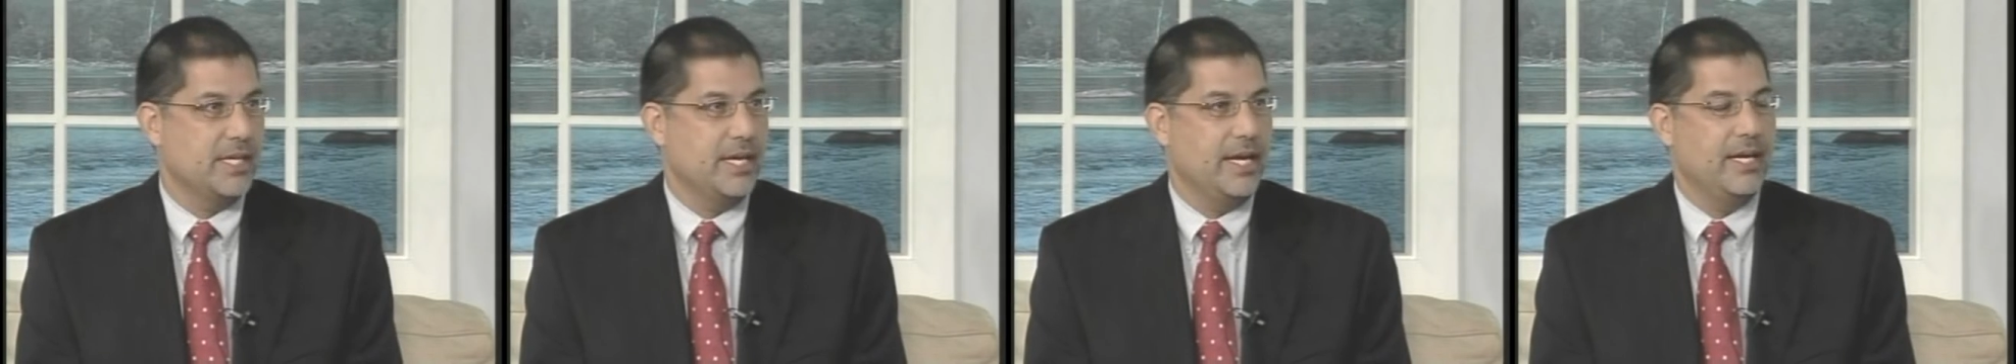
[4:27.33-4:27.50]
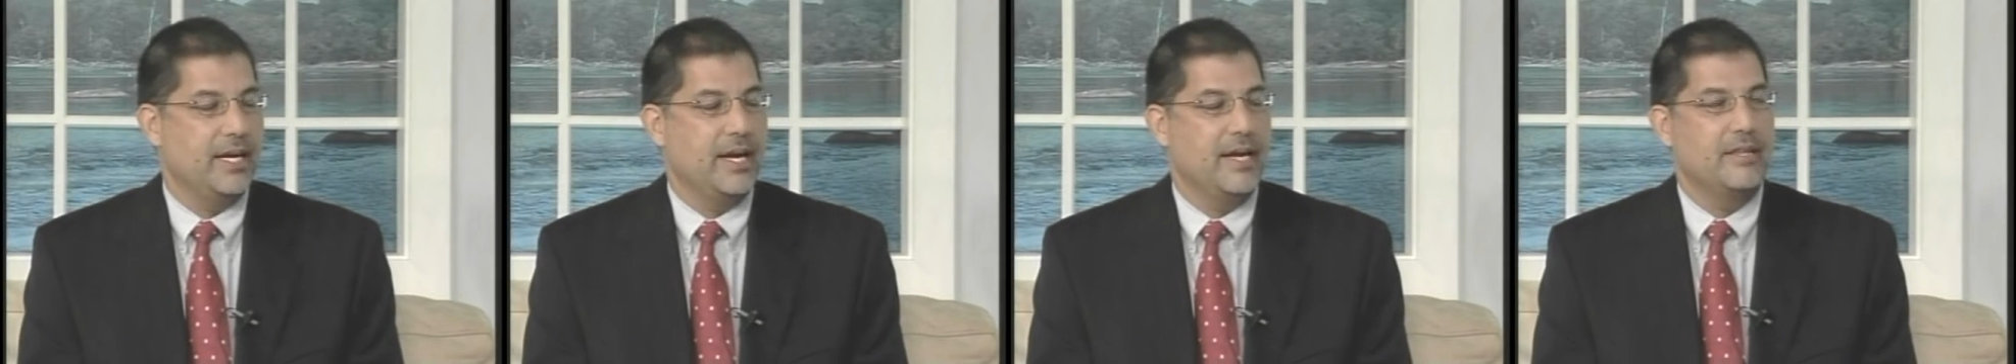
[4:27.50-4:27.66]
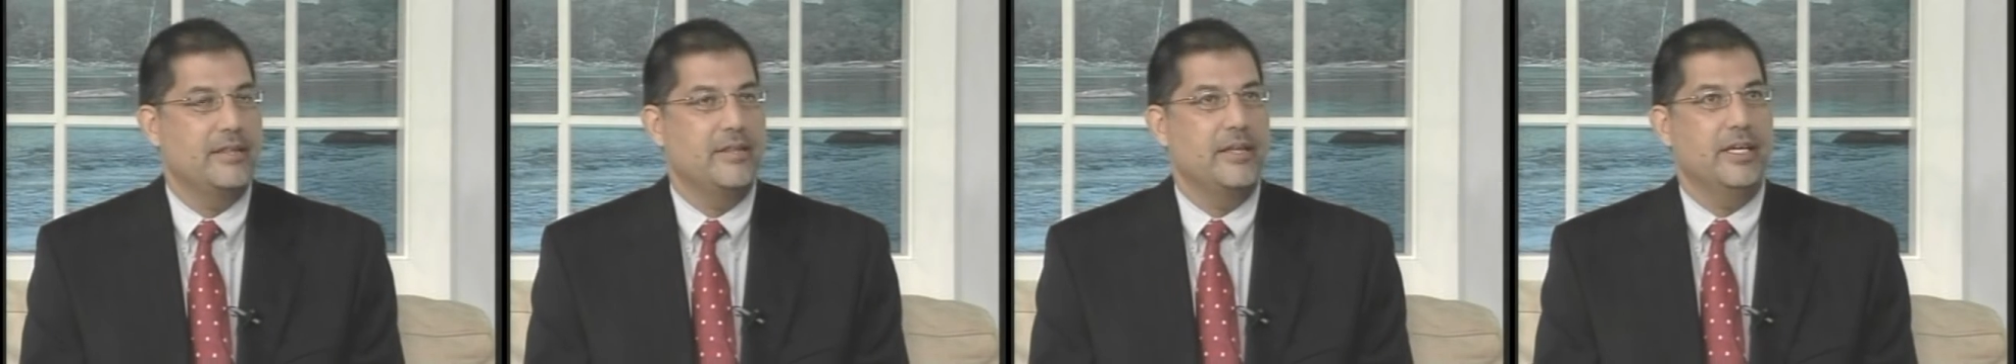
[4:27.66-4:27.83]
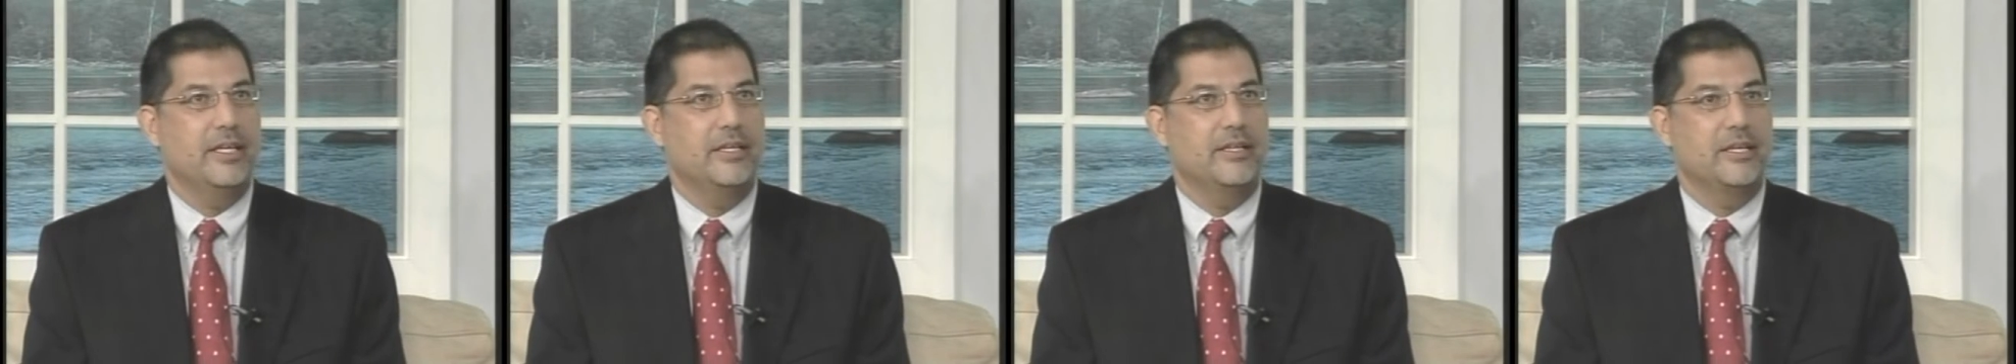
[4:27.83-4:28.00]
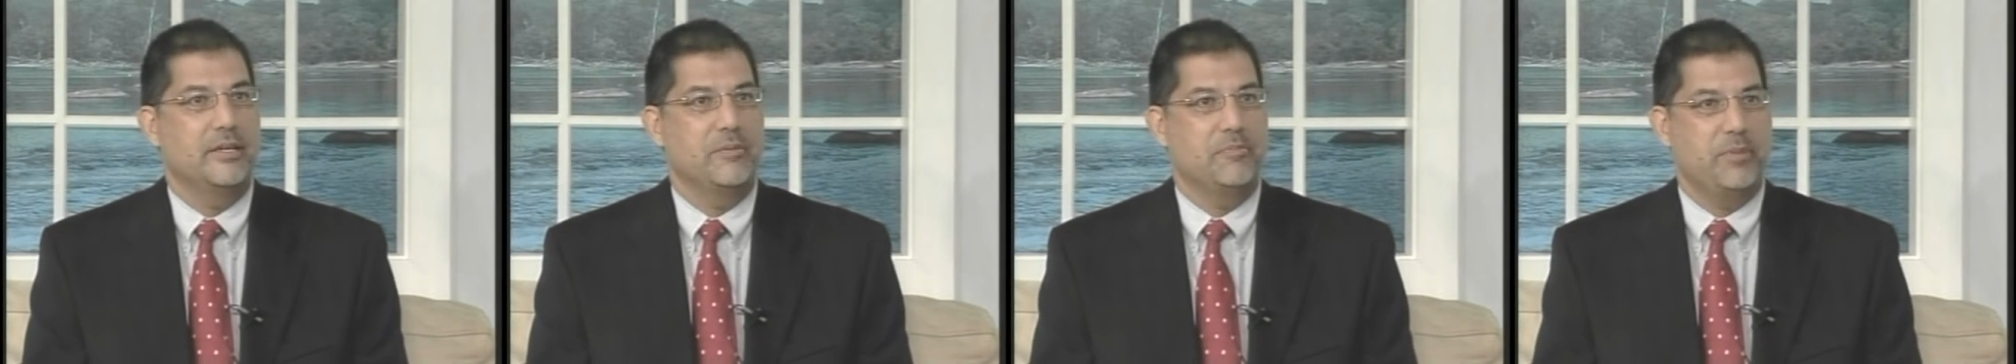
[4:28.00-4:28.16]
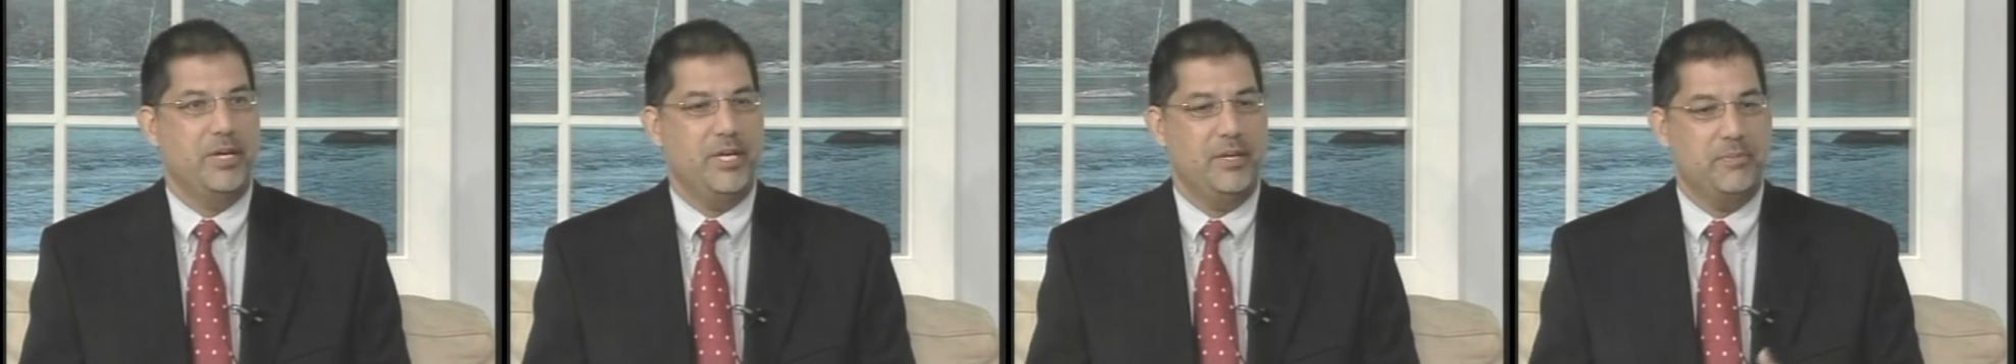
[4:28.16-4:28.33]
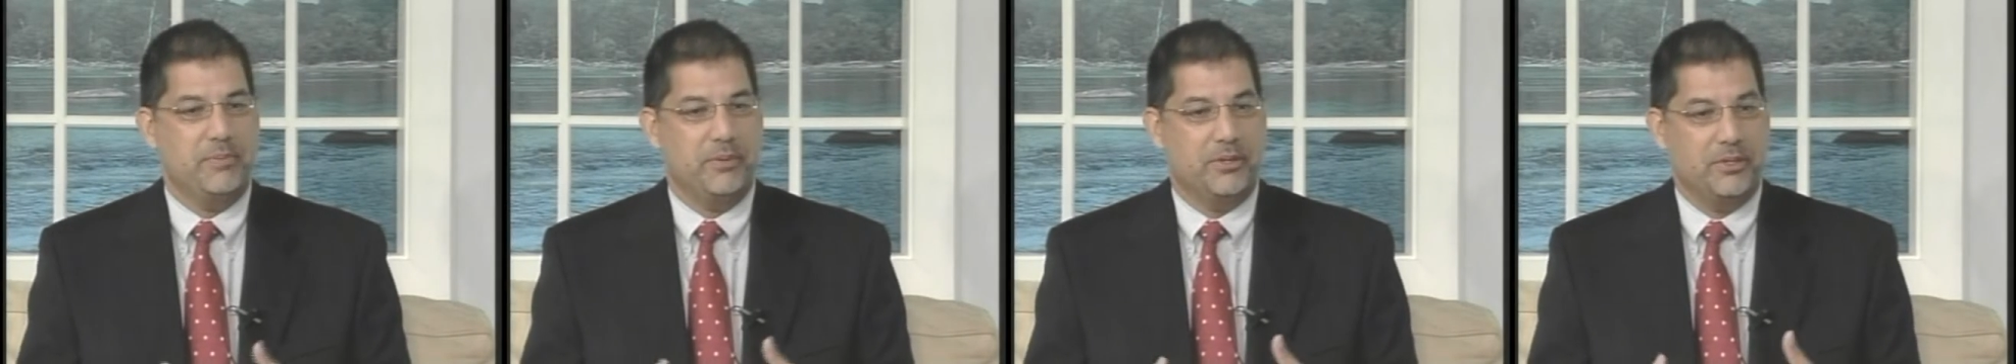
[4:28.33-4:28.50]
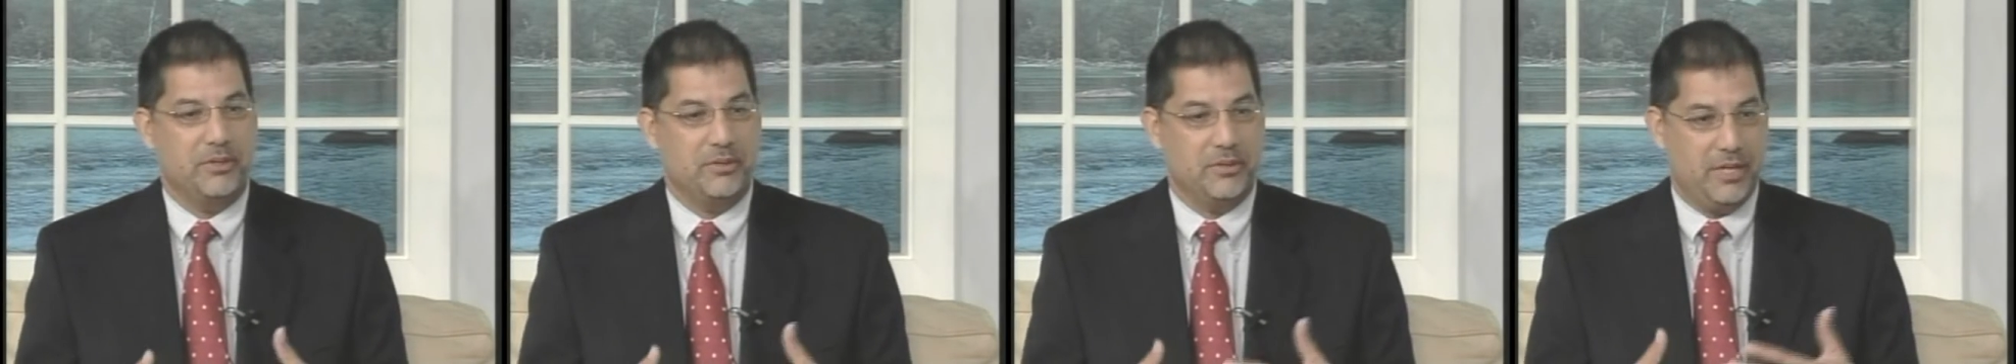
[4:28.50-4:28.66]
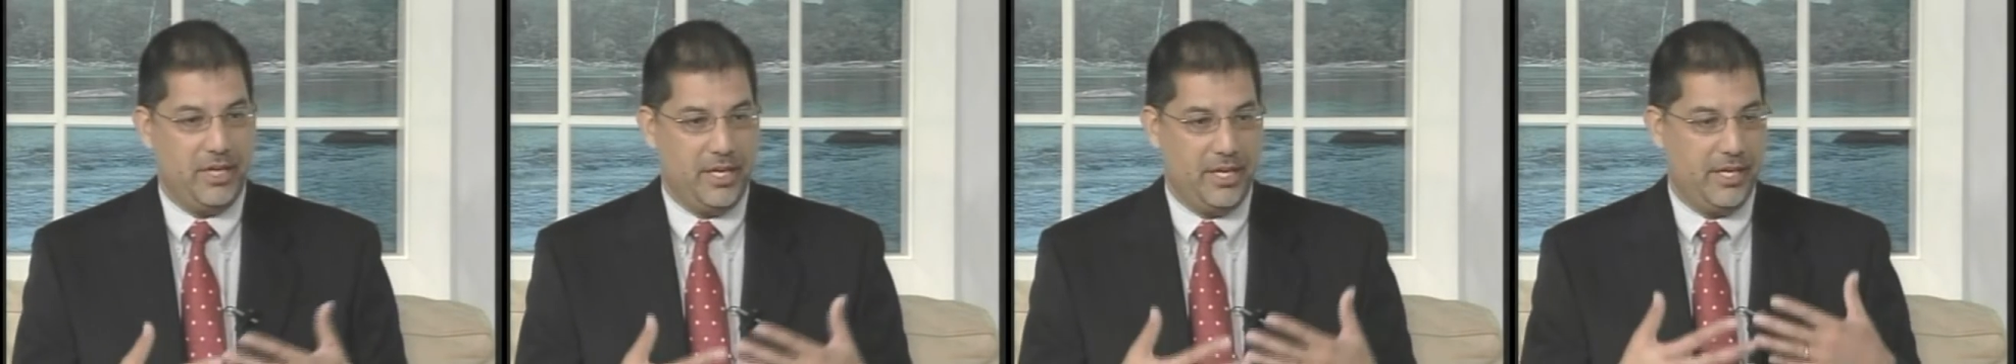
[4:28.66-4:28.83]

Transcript: and I think that people,